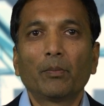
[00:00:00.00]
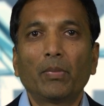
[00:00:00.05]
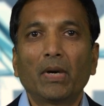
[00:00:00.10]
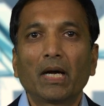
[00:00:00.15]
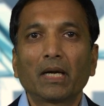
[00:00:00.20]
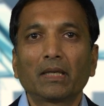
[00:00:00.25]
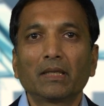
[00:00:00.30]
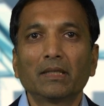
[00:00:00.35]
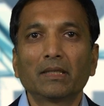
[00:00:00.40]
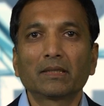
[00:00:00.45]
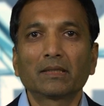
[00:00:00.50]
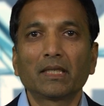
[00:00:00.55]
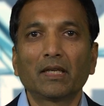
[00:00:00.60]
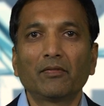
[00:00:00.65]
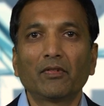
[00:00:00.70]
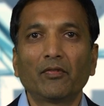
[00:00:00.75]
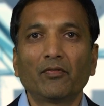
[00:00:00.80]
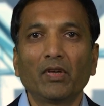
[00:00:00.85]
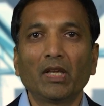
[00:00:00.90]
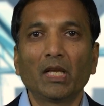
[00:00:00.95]
Partners
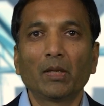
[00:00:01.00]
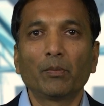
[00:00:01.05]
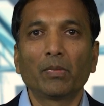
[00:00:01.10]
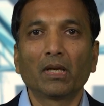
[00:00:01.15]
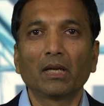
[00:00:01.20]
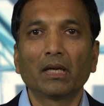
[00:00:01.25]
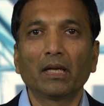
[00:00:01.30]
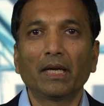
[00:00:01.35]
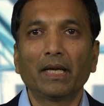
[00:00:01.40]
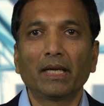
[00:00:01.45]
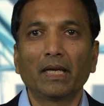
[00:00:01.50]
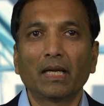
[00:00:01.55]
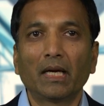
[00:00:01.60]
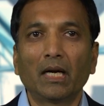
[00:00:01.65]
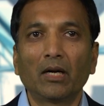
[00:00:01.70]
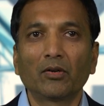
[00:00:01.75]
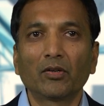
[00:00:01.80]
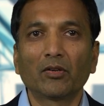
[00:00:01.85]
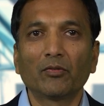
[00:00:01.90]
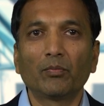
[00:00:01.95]
have available an
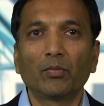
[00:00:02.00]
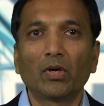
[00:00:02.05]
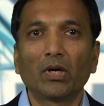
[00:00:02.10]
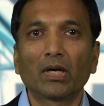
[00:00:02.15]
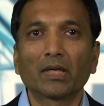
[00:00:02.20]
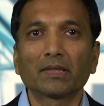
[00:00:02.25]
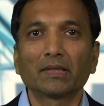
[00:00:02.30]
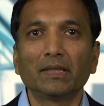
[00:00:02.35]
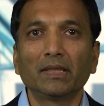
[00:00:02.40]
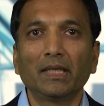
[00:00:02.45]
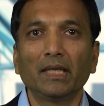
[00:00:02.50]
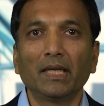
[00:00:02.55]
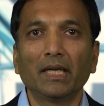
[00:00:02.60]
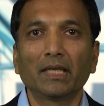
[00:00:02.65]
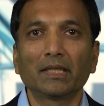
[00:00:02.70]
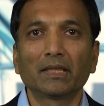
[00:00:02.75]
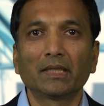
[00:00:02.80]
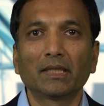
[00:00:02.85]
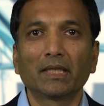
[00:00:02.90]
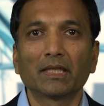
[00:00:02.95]
out-of-box
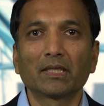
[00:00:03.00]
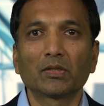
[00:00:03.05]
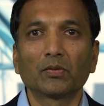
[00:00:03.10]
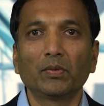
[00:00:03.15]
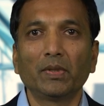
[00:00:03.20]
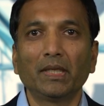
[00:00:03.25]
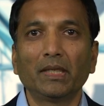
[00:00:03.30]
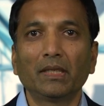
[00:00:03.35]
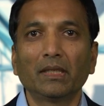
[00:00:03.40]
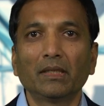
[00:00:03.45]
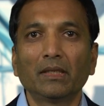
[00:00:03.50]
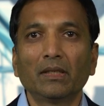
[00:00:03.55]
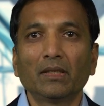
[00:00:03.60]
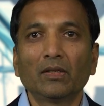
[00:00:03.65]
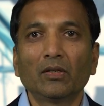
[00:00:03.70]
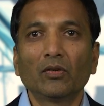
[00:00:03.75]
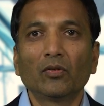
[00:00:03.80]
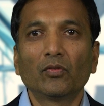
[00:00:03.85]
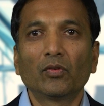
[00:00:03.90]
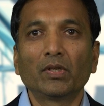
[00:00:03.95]
integration test suite
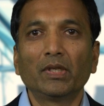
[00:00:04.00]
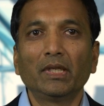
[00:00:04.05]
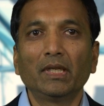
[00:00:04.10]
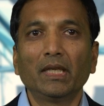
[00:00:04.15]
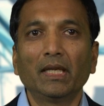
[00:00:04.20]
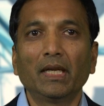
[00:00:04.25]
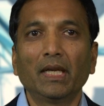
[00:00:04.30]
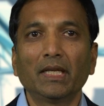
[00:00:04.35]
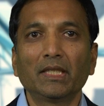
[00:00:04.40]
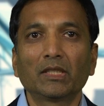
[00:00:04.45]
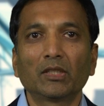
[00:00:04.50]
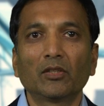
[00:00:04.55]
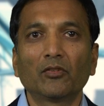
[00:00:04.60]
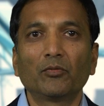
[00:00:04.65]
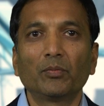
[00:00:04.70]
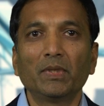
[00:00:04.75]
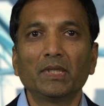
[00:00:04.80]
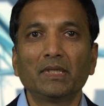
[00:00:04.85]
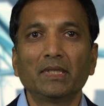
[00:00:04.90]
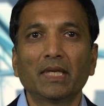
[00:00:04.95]
for integration
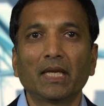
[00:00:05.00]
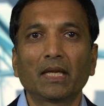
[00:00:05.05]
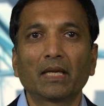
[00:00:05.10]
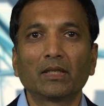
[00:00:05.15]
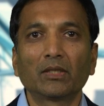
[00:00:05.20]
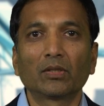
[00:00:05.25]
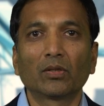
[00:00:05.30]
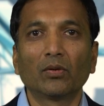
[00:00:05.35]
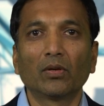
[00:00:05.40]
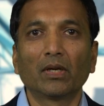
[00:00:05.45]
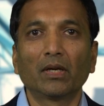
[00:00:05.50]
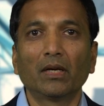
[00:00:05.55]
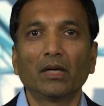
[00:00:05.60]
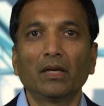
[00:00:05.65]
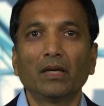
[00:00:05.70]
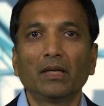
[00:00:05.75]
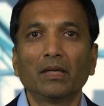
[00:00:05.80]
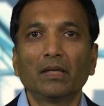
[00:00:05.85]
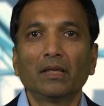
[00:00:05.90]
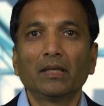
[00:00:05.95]
of P C I controller,
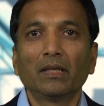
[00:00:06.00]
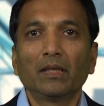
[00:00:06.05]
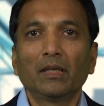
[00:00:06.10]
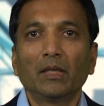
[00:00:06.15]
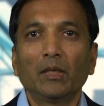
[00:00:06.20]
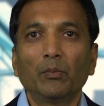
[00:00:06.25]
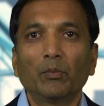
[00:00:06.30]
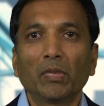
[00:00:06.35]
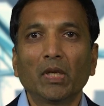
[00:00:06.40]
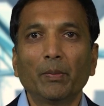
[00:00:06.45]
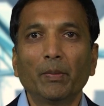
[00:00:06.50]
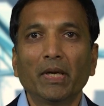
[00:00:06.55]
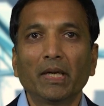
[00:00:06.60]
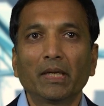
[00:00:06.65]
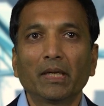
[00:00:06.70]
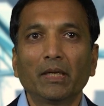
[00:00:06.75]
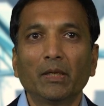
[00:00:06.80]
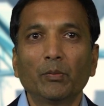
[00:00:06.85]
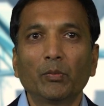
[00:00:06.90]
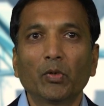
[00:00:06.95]

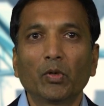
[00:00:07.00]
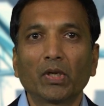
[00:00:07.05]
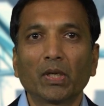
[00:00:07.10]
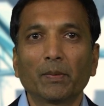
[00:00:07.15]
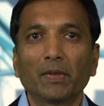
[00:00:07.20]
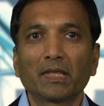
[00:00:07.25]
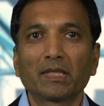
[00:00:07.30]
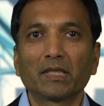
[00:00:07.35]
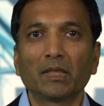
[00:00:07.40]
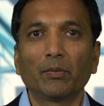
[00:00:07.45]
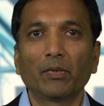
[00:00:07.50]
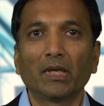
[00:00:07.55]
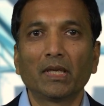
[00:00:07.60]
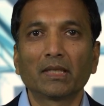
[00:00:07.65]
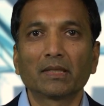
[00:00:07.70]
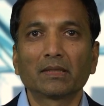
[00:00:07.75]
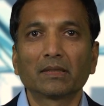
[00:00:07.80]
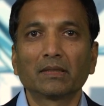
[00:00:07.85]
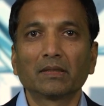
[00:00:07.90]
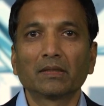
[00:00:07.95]
implemented in portable
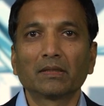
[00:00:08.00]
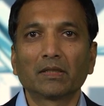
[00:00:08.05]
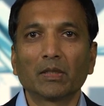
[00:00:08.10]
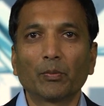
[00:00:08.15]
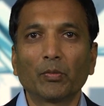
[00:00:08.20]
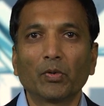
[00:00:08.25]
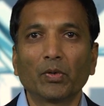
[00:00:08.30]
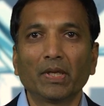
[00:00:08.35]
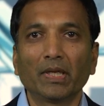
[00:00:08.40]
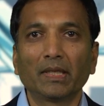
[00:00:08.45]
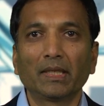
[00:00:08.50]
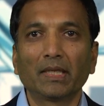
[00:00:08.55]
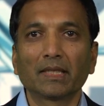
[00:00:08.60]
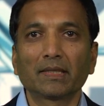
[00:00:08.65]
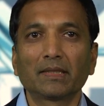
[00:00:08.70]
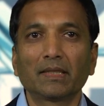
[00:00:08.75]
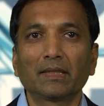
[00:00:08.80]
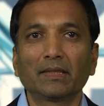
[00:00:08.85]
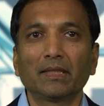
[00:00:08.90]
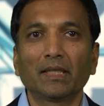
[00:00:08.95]
stimulus, supporting
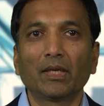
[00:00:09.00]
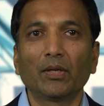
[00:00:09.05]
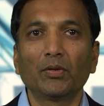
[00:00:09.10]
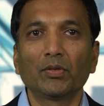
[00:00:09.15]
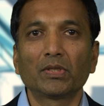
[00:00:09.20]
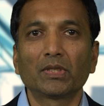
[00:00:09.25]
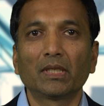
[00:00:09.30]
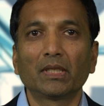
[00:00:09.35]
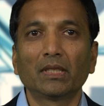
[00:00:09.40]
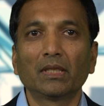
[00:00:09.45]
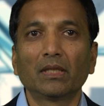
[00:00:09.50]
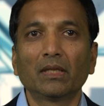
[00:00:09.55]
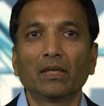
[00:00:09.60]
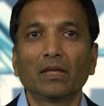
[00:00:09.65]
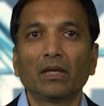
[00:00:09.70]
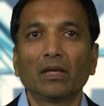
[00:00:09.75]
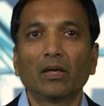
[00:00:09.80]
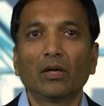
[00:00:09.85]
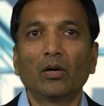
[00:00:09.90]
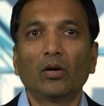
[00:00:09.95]
test execution
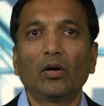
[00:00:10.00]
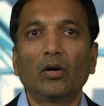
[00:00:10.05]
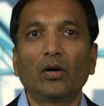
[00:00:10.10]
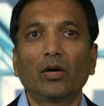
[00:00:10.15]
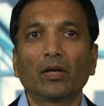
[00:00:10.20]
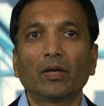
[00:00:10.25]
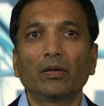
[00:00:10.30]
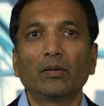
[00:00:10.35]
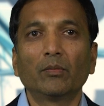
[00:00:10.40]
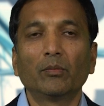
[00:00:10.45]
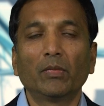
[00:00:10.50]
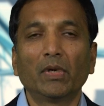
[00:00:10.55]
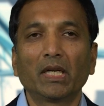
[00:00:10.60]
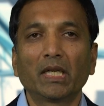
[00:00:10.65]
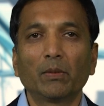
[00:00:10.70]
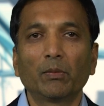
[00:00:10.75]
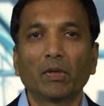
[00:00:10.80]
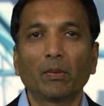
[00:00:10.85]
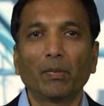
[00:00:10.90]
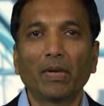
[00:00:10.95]
on
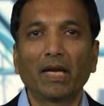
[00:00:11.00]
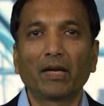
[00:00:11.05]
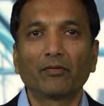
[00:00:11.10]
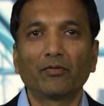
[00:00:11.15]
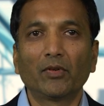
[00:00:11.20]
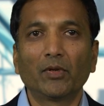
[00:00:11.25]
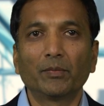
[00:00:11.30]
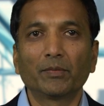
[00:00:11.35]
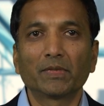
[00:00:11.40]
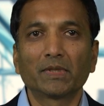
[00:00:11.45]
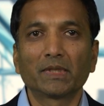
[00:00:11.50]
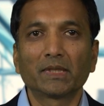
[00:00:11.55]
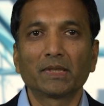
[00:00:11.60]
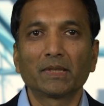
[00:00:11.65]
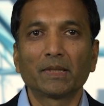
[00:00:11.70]
multiple platforms.